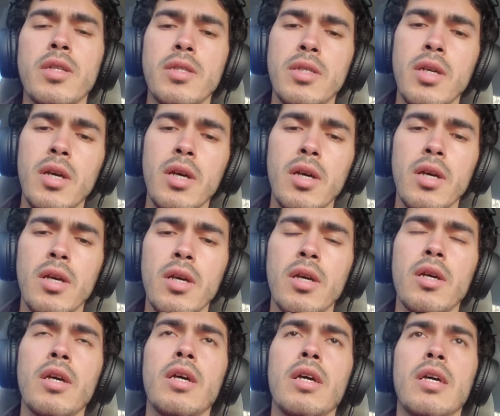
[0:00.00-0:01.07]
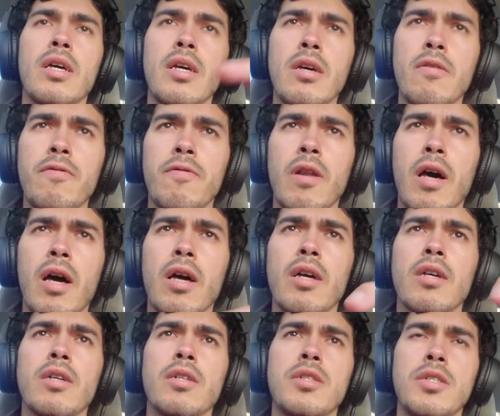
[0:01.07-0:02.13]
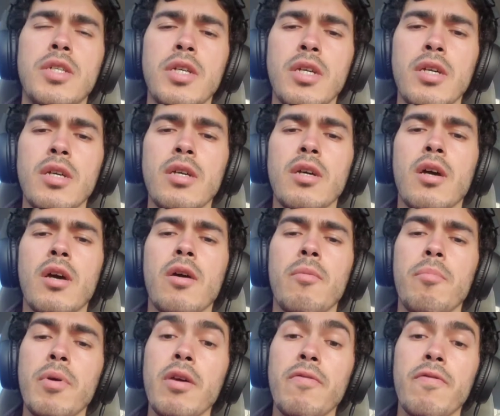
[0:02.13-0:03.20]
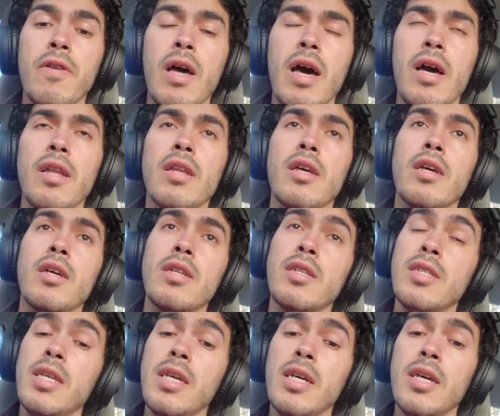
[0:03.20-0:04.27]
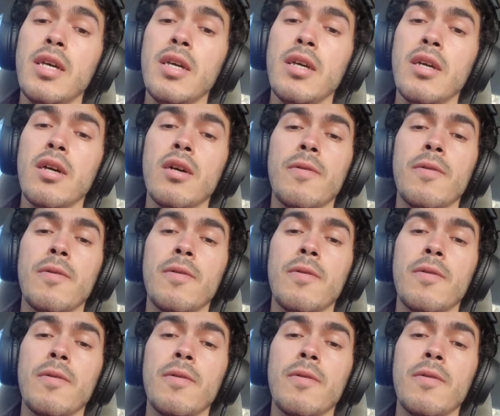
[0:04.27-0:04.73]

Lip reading: ti, E flat, G, B flat, D.